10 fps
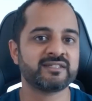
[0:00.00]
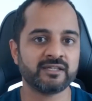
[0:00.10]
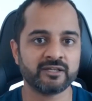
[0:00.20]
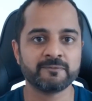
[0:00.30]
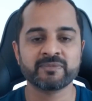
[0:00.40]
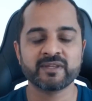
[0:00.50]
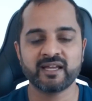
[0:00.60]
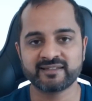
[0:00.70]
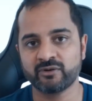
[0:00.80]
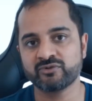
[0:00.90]
you and
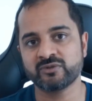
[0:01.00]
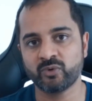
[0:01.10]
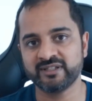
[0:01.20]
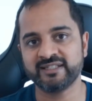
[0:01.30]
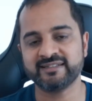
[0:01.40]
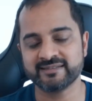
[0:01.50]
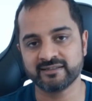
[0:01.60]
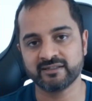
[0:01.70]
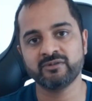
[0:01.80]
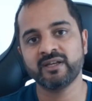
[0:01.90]
tells you what you need to
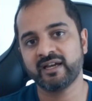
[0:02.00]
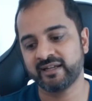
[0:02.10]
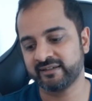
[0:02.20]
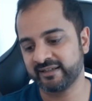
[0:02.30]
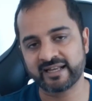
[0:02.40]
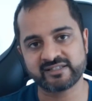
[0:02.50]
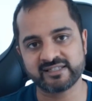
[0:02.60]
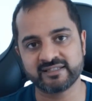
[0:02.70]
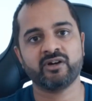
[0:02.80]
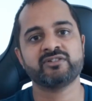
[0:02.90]
do, and actually
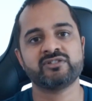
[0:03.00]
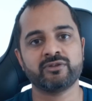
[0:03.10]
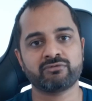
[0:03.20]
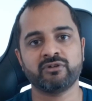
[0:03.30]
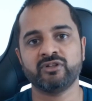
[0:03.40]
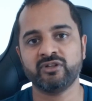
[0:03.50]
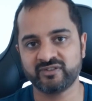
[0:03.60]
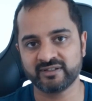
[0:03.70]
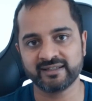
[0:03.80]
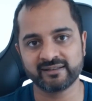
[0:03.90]
guides you through
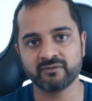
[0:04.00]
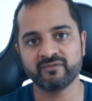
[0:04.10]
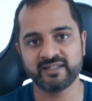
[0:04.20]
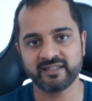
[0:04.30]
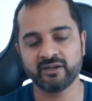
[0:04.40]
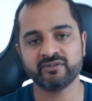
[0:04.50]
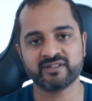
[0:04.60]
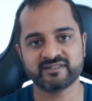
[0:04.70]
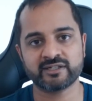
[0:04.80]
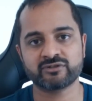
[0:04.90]
using little videos,
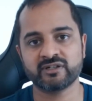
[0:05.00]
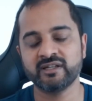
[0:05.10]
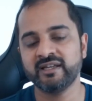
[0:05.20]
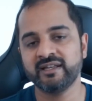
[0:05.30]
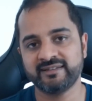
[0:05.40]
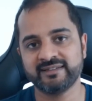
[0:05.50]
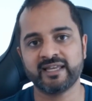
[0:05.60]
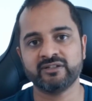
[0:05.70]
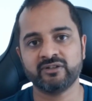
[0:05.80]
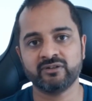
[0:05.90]
etc., to
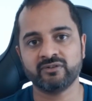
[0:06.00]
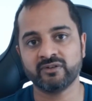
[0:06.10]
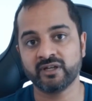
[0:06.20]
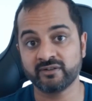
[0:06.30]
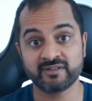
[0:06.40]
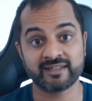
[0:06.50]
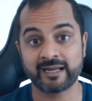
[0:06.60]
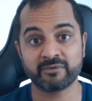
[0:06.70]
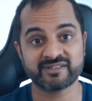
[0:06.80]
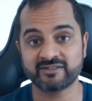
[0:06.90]
get you to
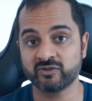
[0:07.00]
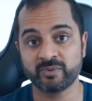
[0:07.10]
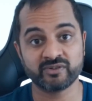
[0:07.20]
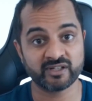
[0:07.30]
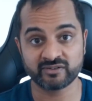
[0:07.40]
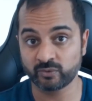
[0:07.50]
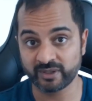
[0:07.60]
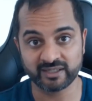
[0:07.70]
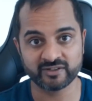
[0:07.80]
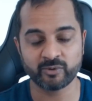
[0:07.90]
camera setup as
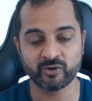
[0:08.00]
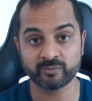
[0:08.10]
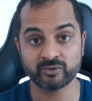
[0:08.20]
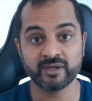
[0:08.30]
quickly as possible.